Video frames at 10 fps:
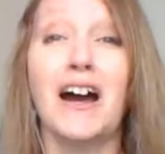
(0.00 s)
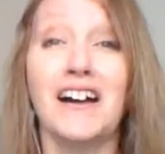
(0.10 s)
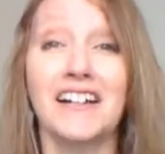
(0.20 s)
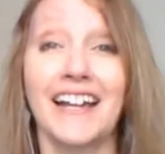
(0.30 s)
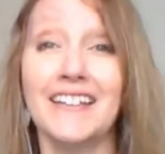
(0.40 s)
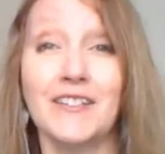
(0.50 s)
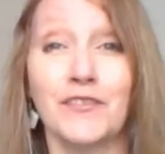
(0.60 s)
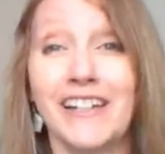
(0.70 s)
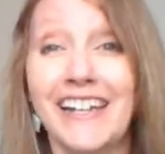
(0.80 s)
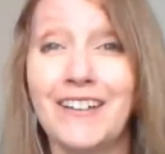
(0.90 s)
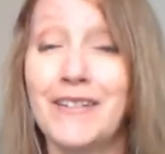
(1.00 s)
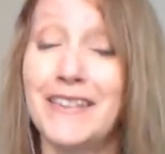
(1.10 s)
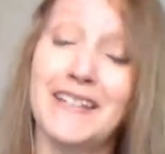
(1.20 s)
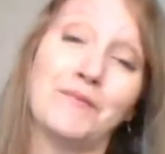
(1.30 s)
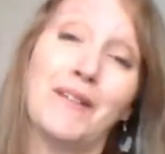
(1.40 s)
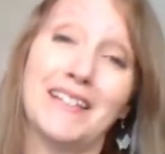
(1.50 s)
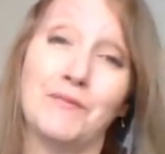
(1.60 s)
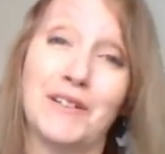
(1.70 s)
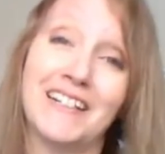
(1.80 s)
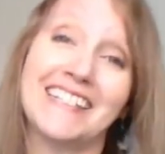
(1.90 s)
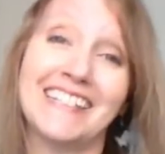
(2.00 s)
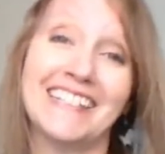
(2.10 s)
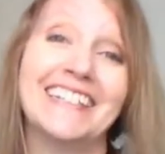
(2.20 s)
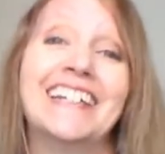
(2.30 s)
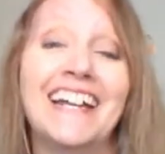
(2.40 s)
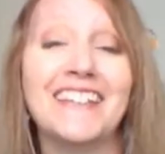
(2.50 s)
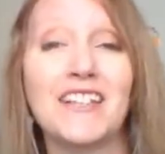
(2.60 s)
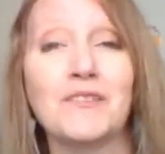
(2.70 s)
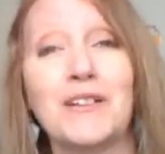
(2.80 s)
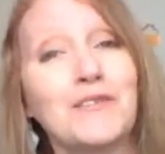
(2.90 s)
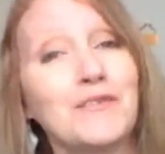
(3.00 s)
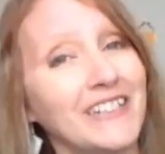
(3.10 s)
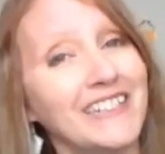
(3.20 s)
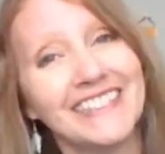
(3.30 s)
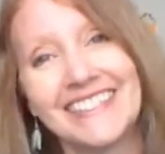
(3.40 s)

all kinds of reading with these amazing books, and that's wonderful.